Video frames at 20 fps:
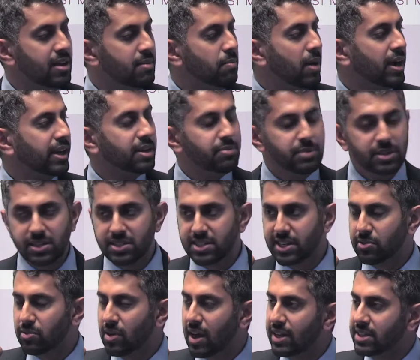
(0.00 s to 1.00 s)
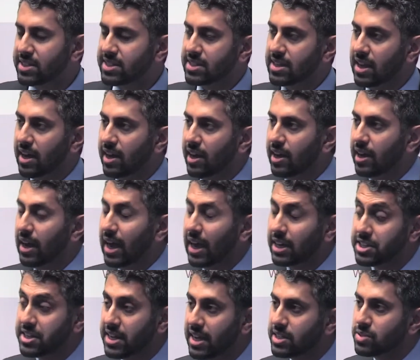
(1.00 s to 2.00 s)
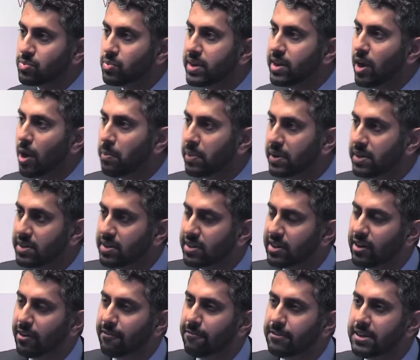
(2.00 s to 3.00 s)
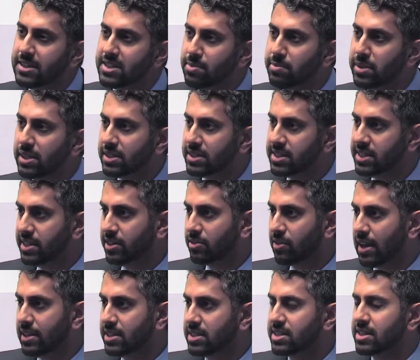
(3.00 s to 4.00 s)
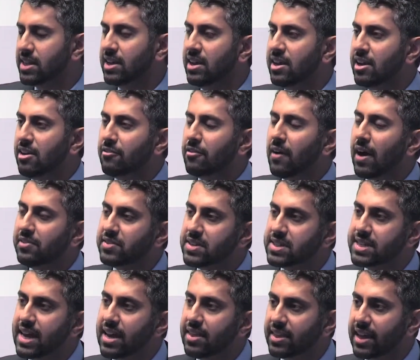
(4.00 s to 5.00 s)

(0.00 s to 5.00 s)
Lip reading: My Community Rights actually has reopened. There are feasibility grants, £5,000 to